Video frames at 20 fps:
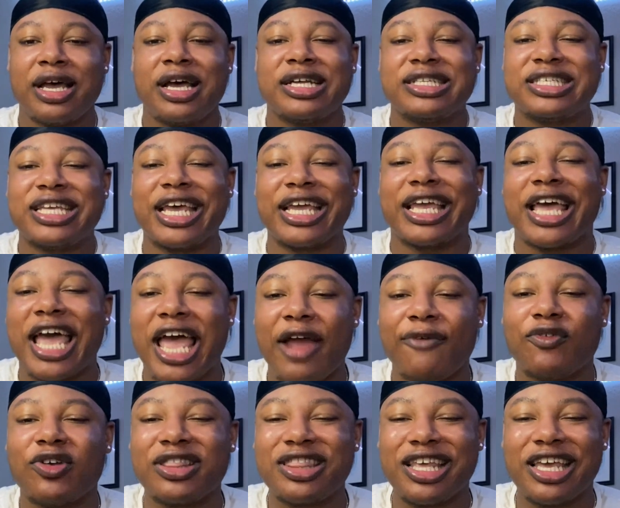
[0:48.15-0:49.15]
take
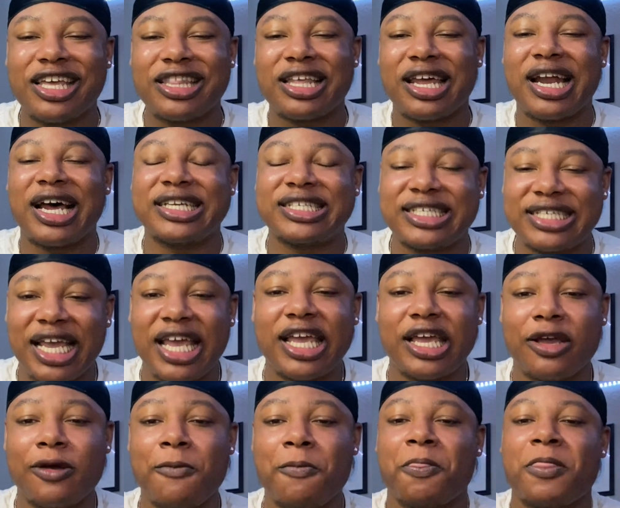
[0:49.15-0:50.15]
everything that I
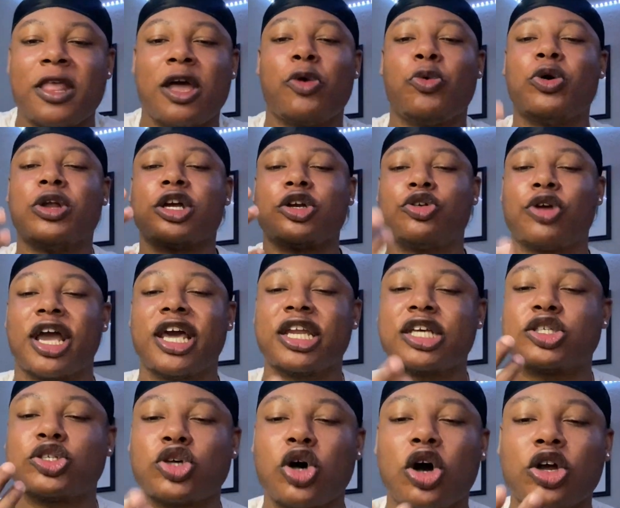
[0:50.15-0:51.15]
say with a grain
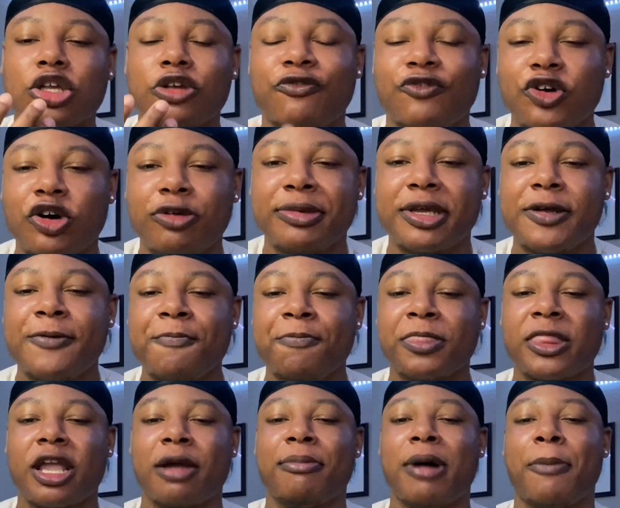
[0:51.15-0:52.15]
of salt, you feel me?
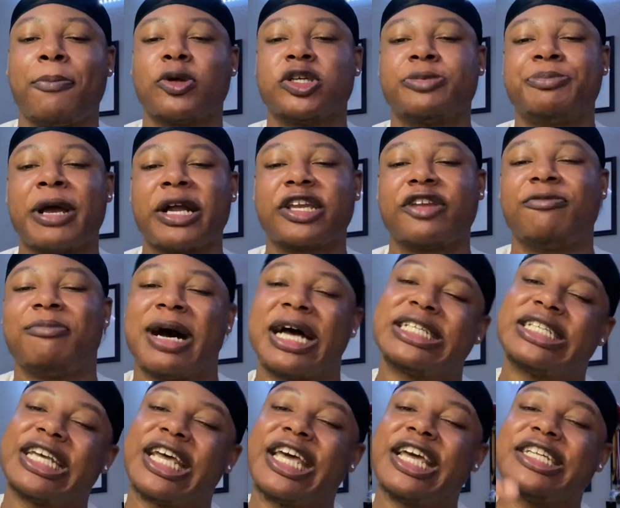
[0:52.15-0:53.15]
My perspective might
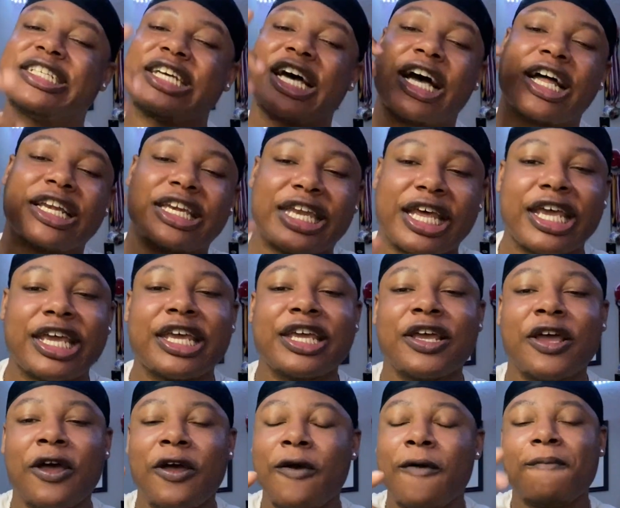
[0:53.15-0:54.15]
change a day,
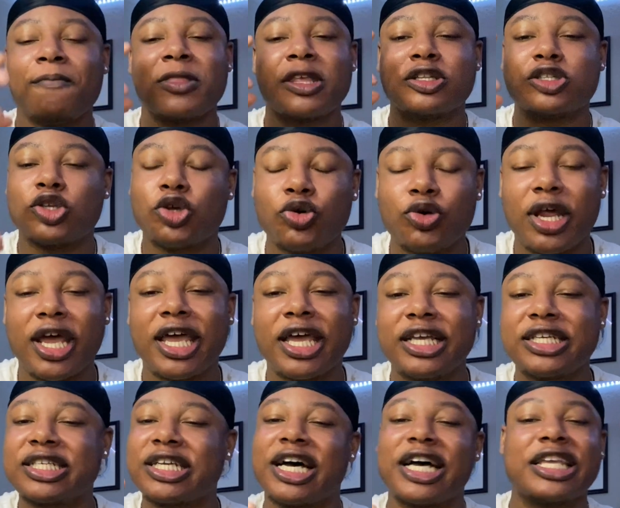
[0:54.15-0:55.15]
2
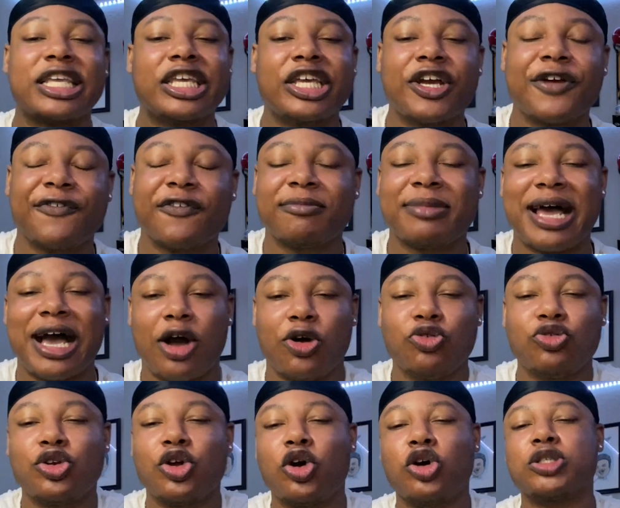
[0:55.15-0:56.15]
days, a year from now. Who
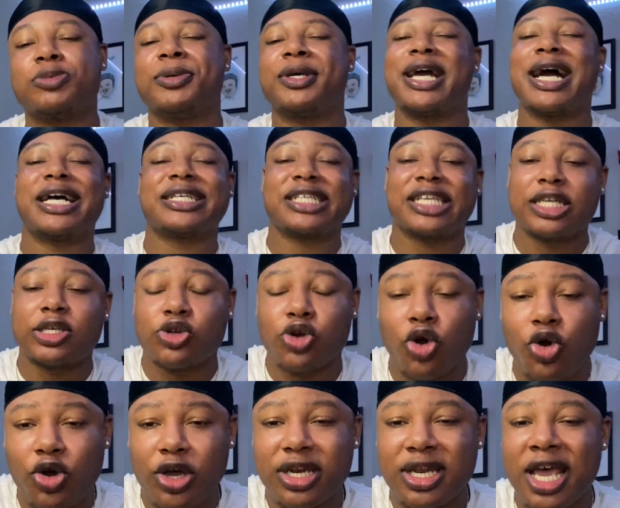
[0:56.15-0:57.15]
knows? We're constantly
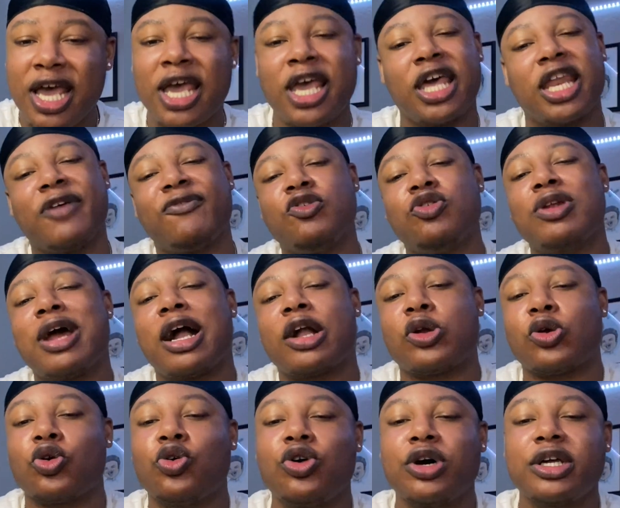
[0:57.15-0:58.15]
growing, and if you're not
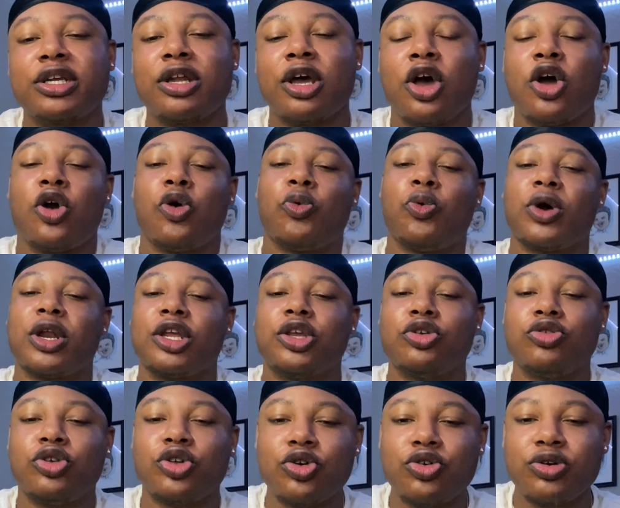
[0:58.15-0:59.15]
growing, what are
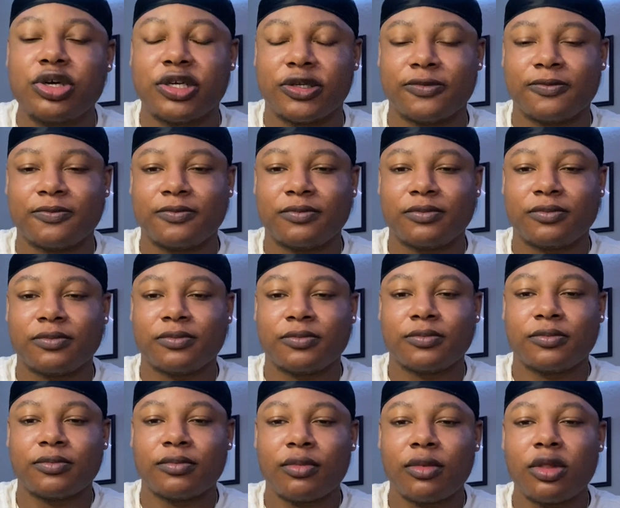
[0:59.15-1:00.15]
you doing?
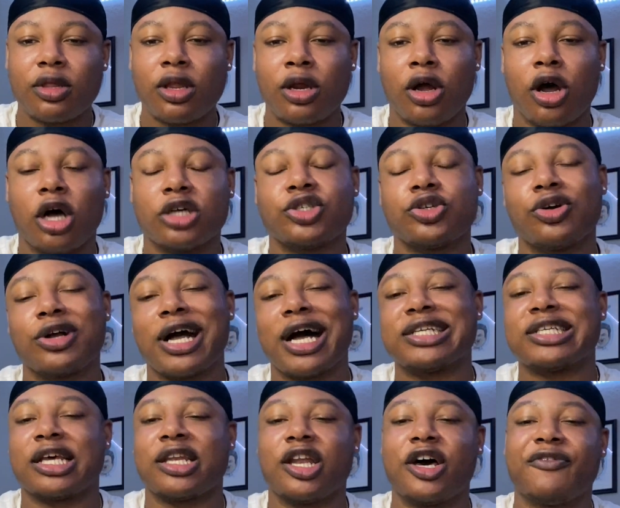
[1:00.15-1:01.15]
Also, guys,
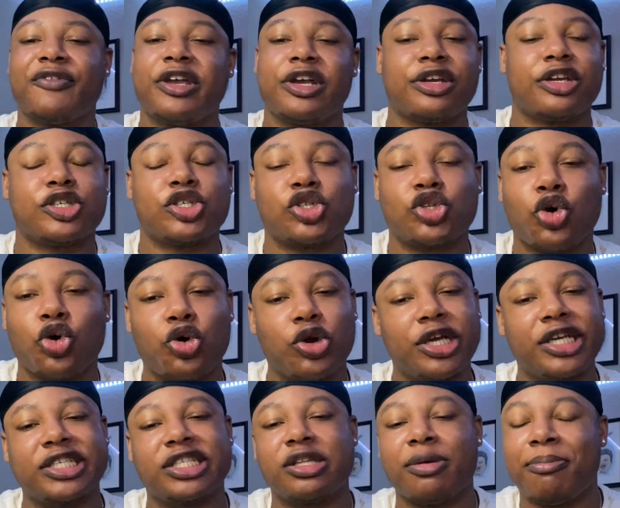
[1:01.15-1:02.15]
I love hearing the
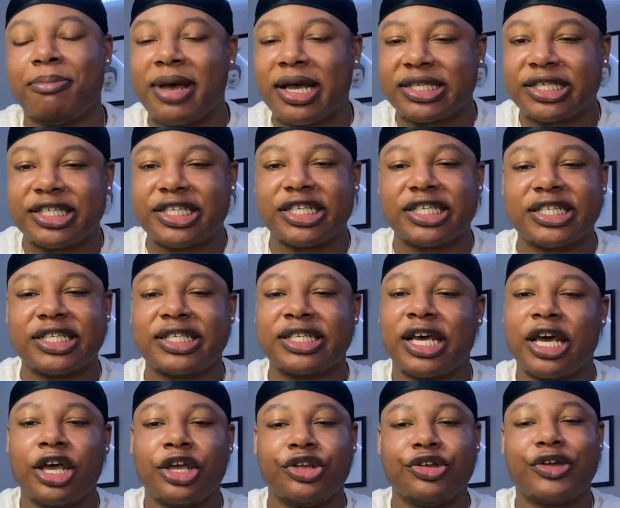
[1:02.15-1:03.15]
stories, the messages.
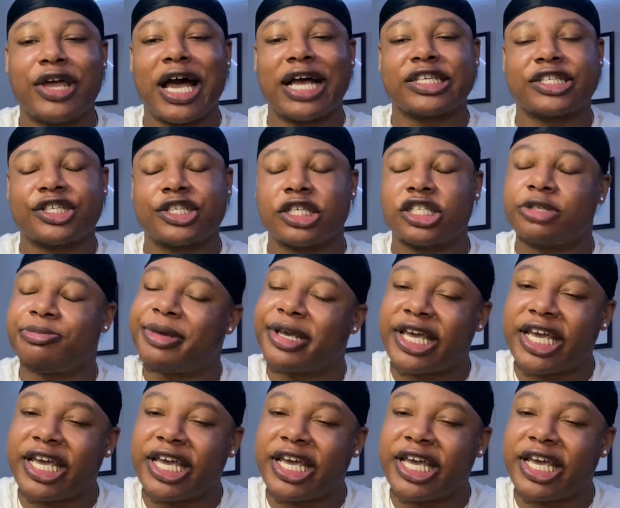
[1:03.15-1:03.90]
You guys are such a big